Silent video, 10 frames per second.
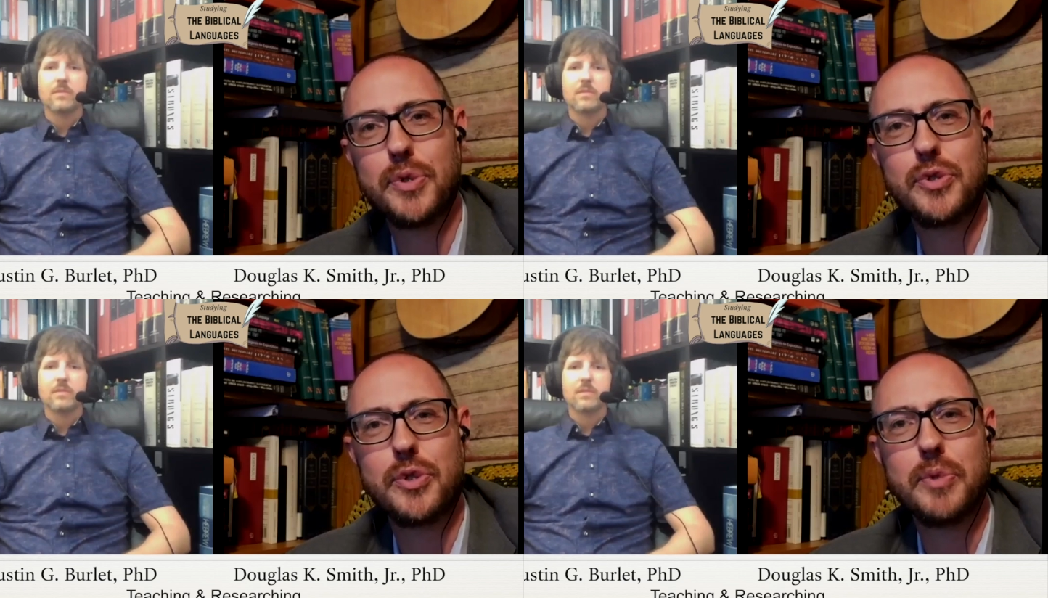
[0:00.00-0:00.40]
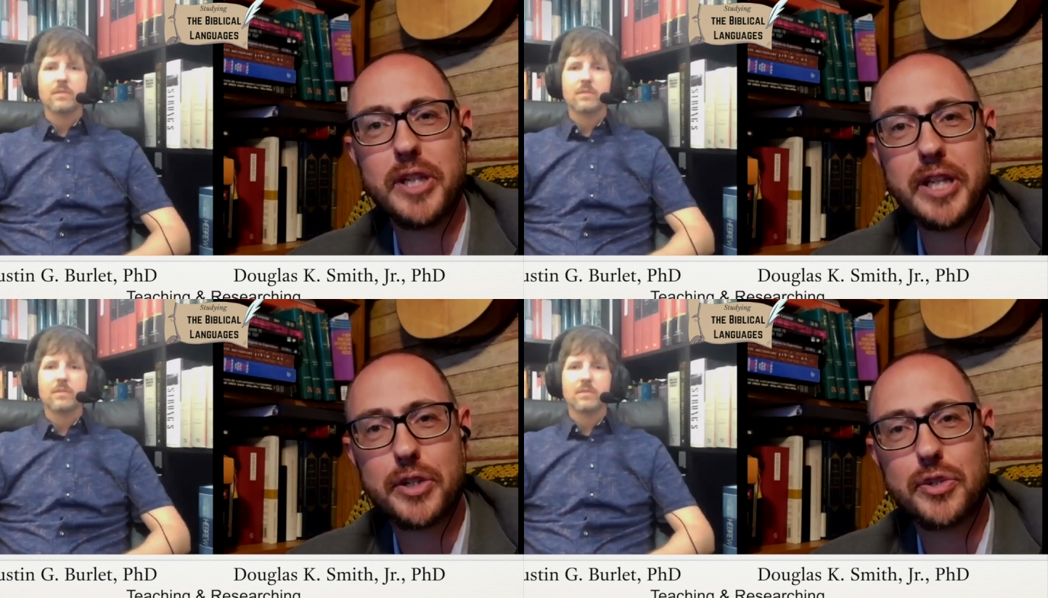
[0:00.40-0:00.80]
Speaker 1: going to put
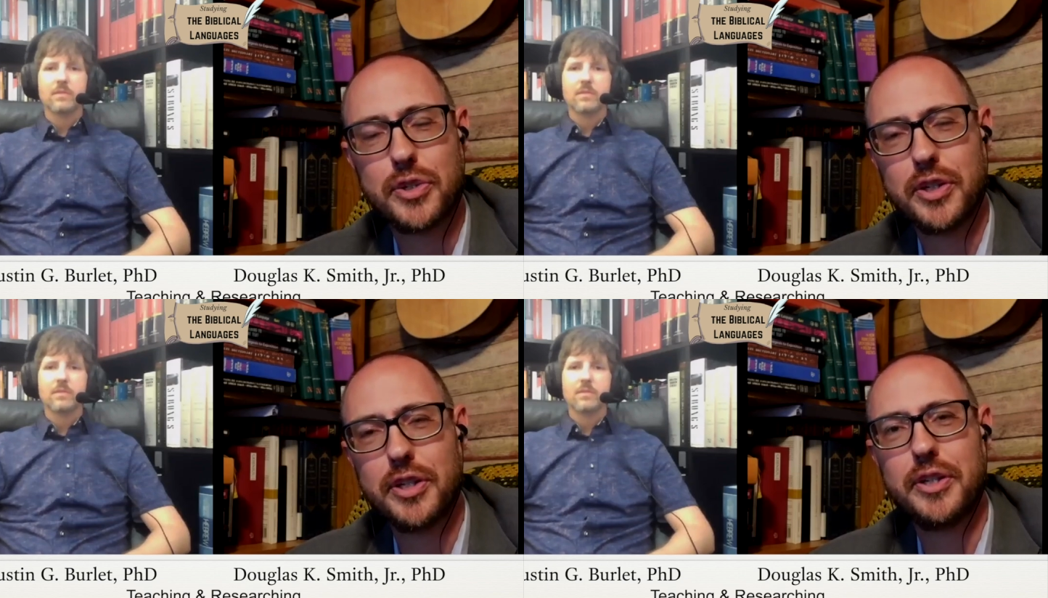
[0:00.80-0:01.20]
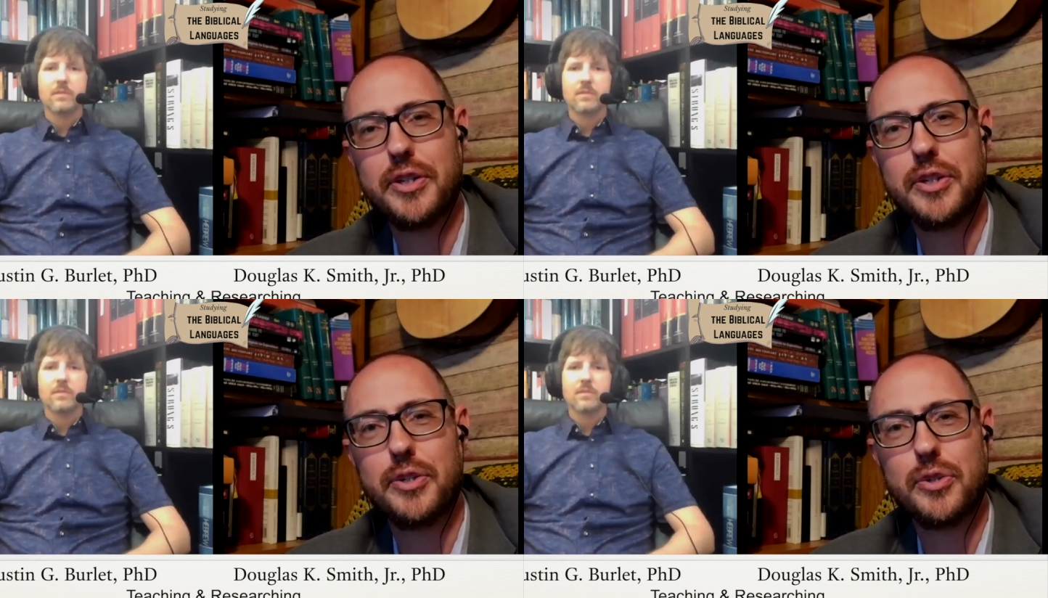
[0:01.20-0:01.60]
some links
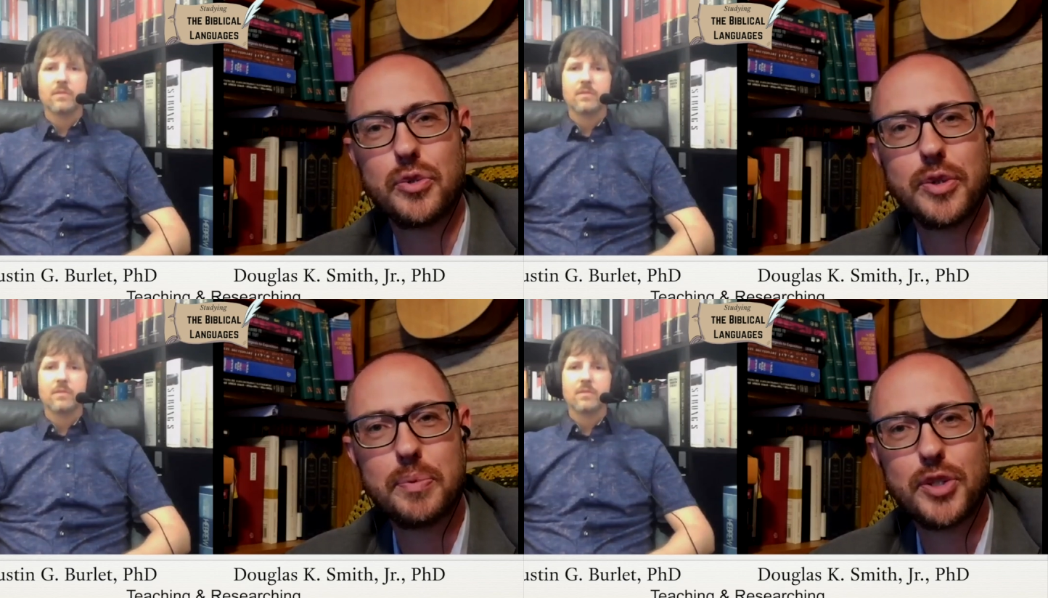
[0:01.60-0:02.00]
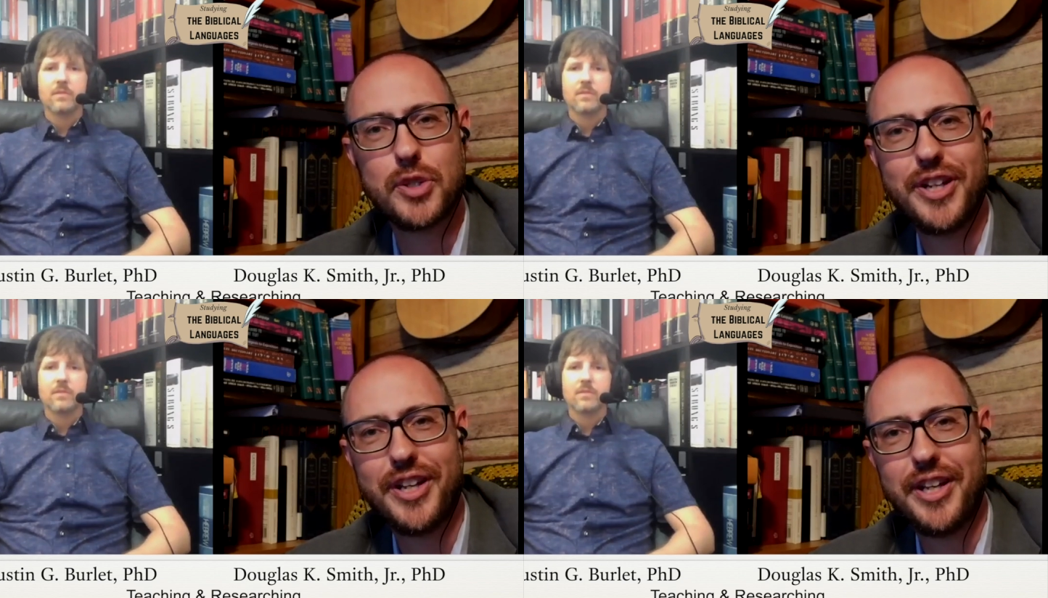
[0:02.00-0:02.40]
in the
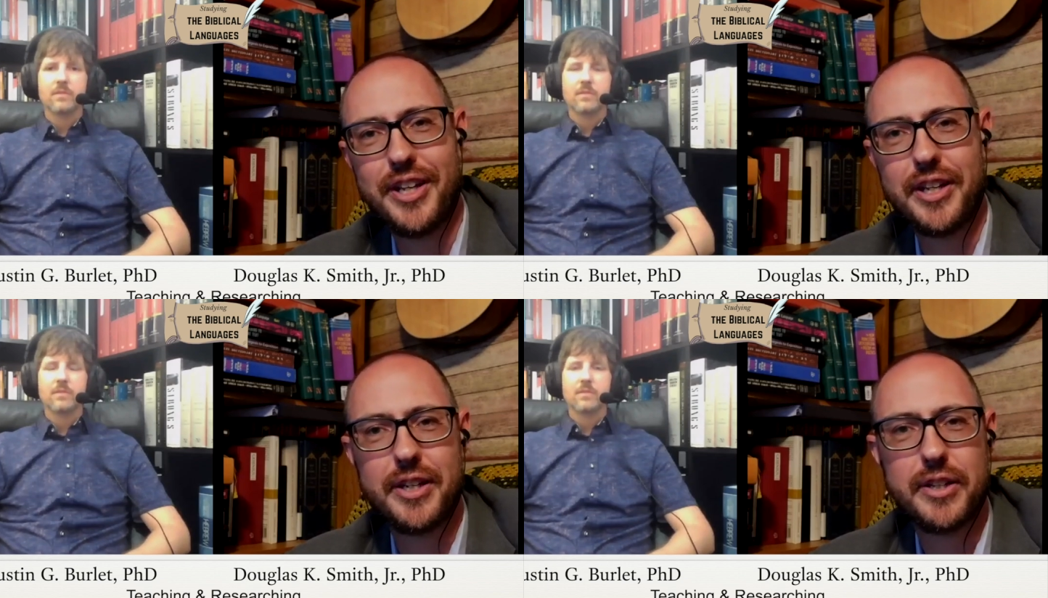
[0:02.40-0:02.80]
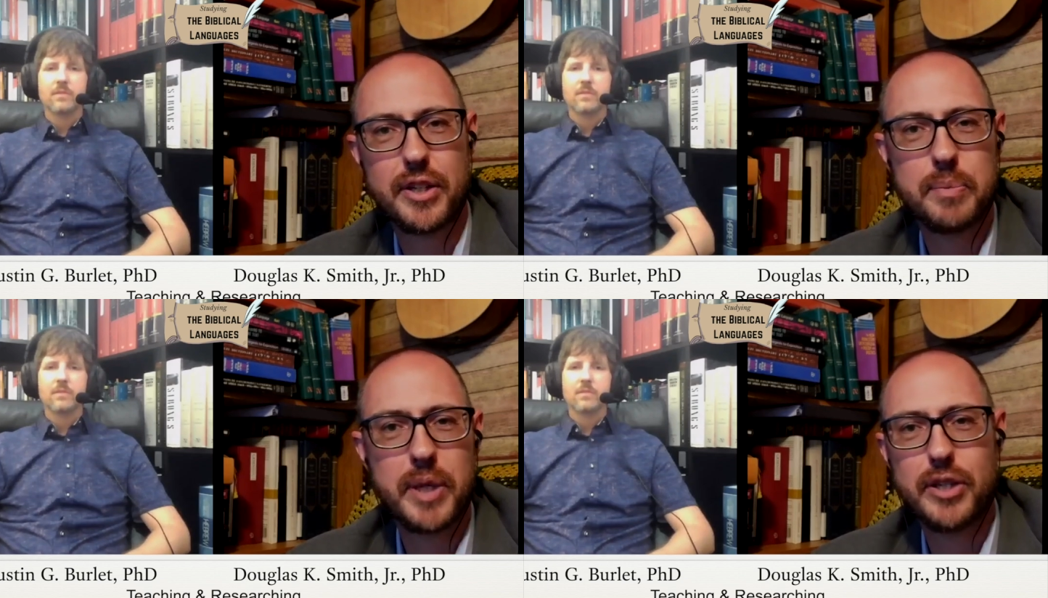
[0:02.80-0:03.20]
description
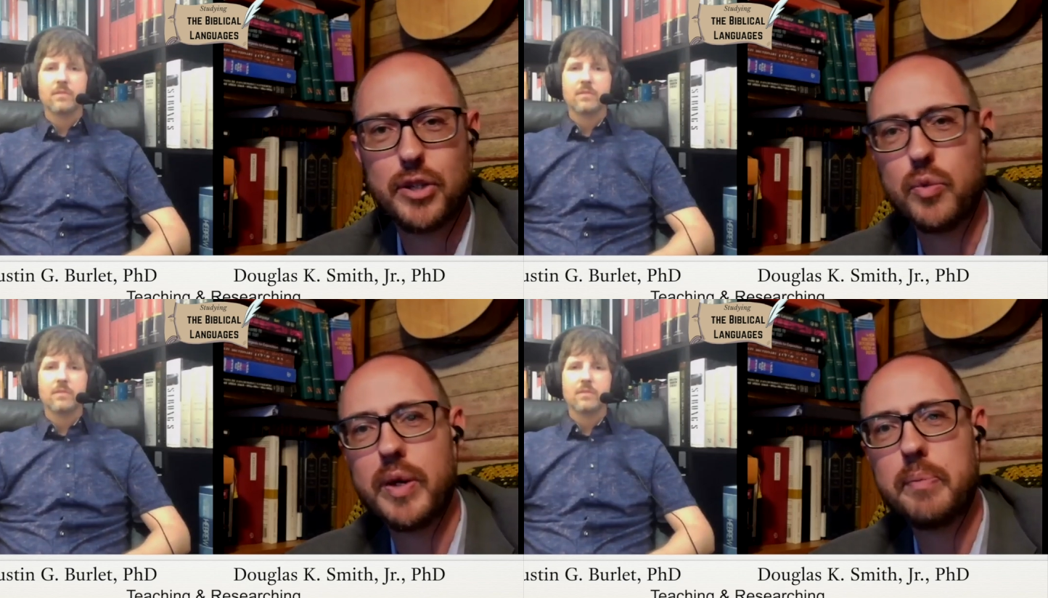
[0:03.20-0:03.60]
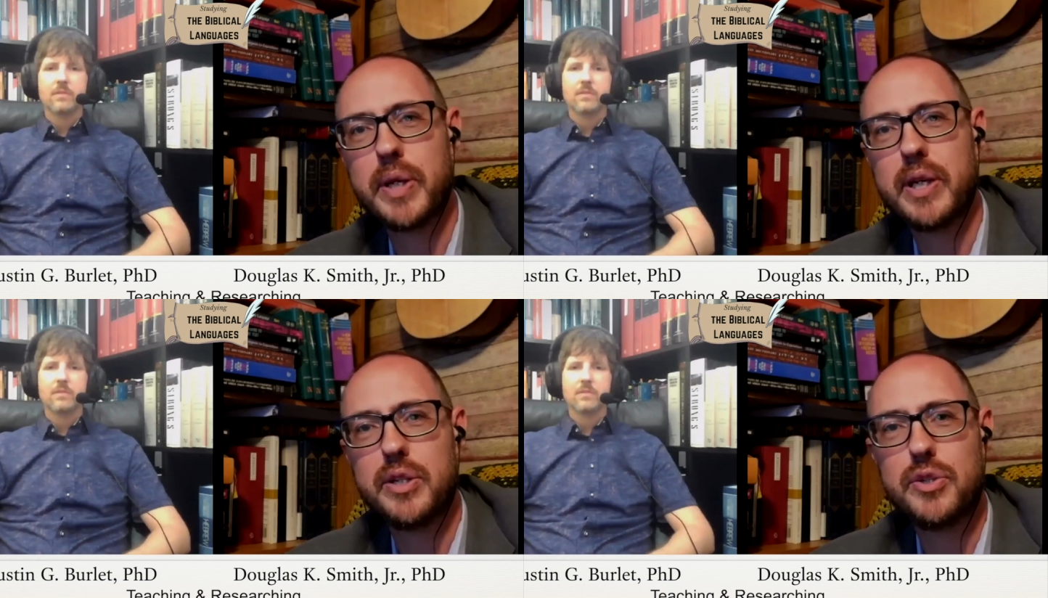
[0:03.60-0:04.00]
and the companion
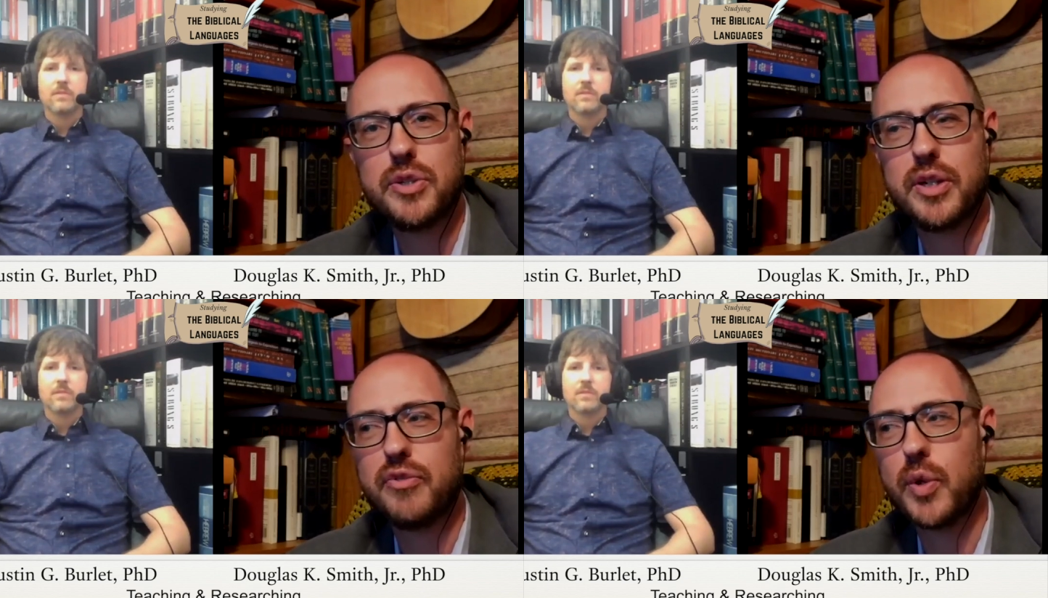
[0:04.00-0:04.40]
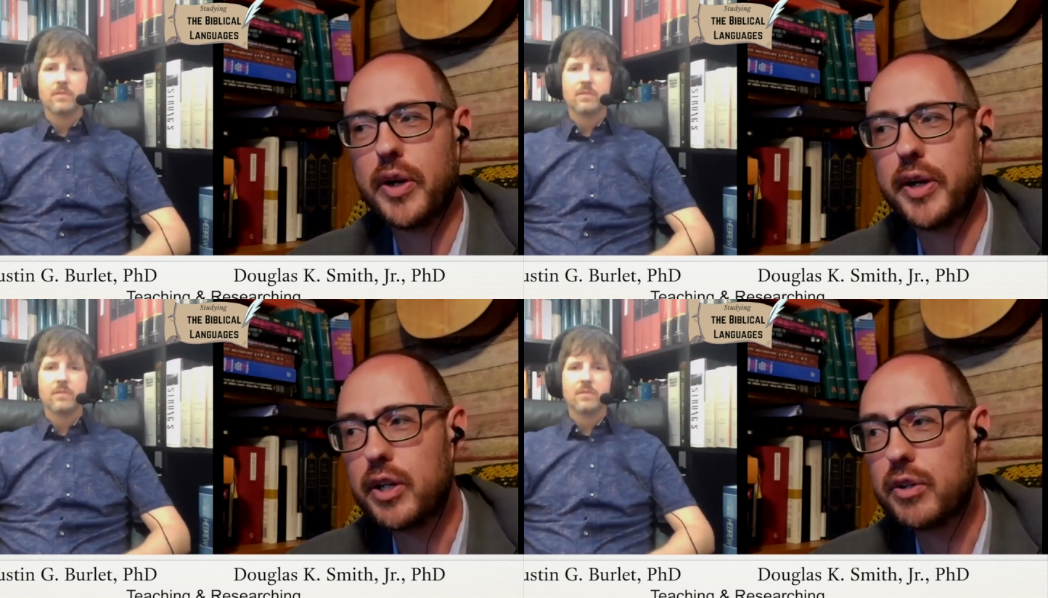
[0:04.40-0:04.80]
webpage uh,
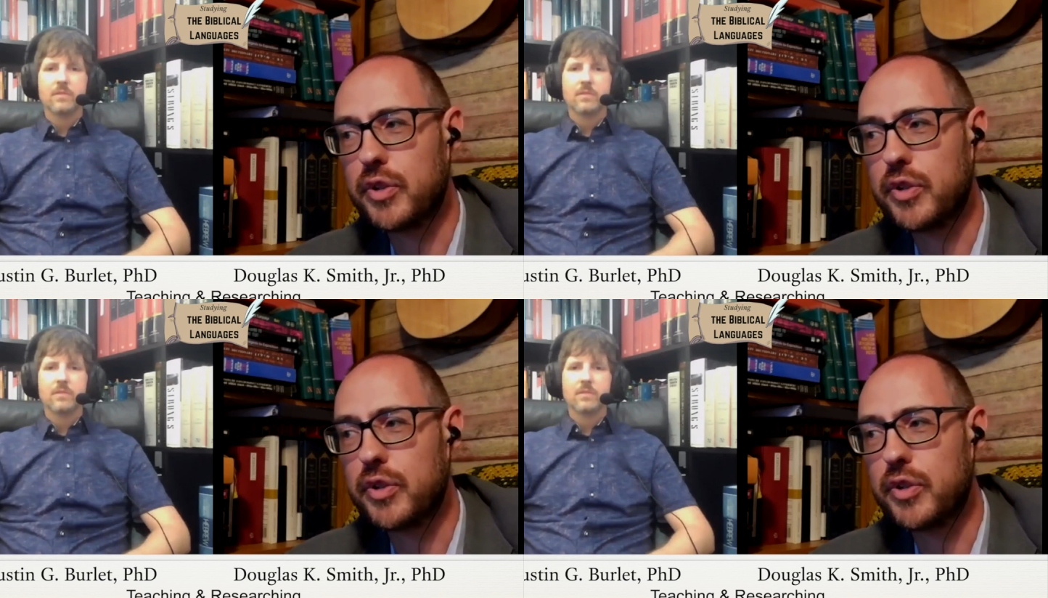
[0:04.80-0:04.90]
for our